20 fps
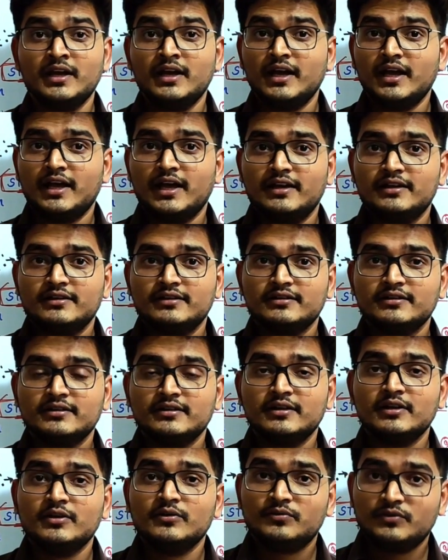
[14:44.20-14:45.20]
And
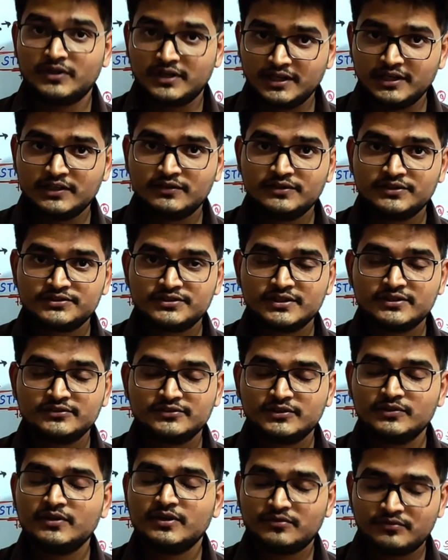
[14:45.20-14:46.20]
for any questions,
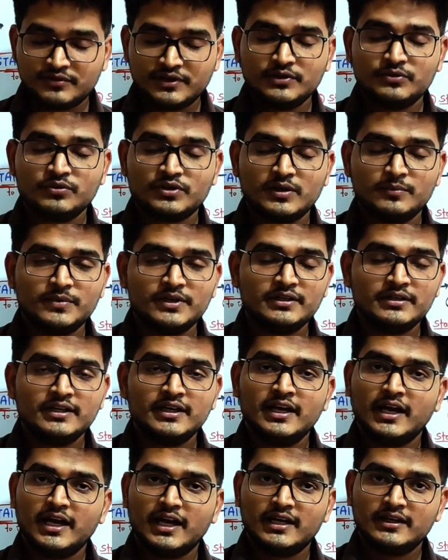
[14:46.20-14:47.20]
you are free to comment
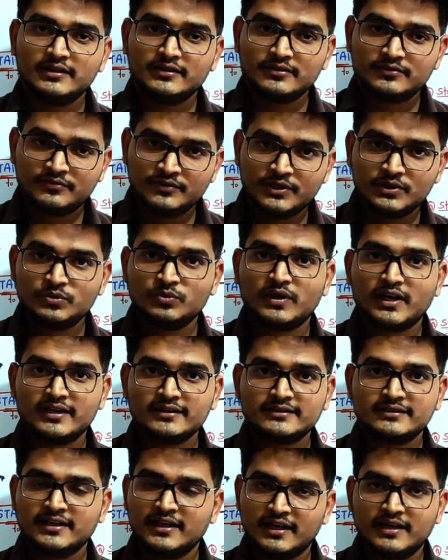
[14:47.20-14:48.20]
and free to
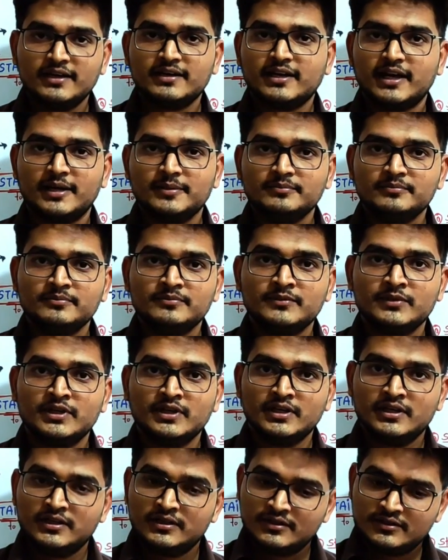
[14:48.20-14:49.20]
ask anytime.
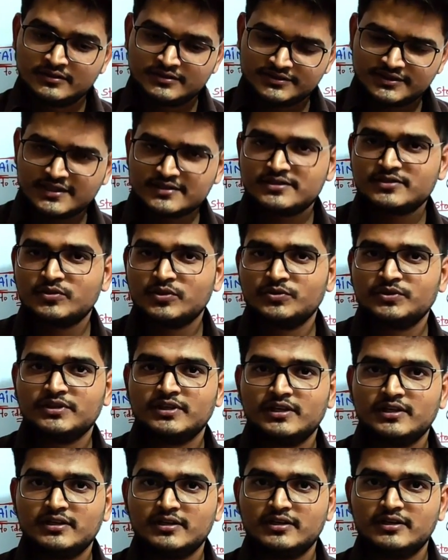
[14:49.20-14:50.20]
Just go to
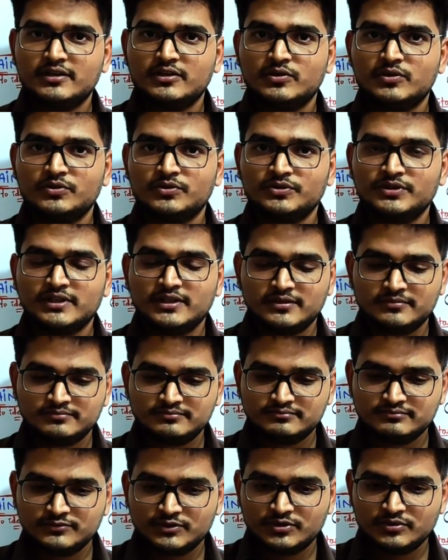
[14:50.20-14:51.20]

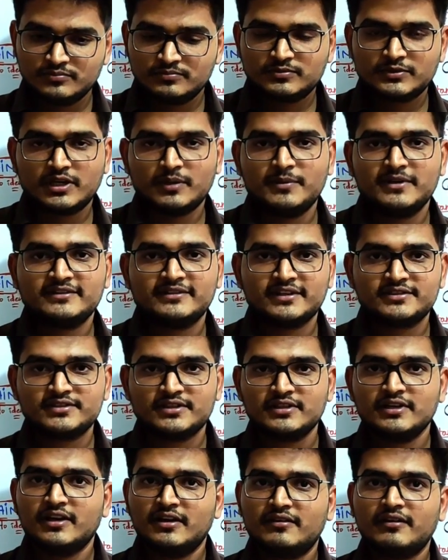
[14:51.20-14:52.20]
the comment
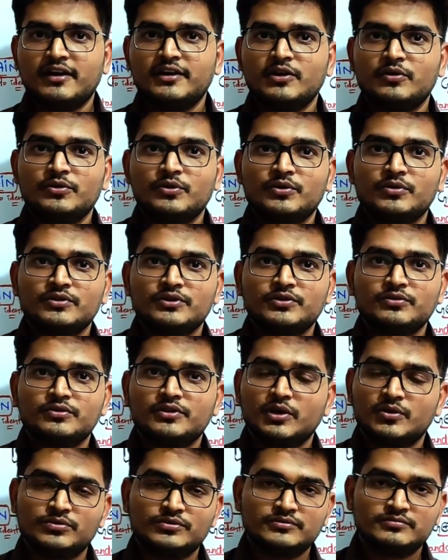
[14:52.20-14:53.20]
section and write down your
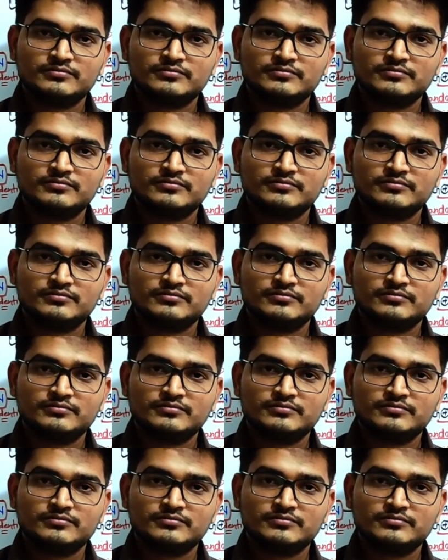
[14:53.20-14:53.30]
doubt.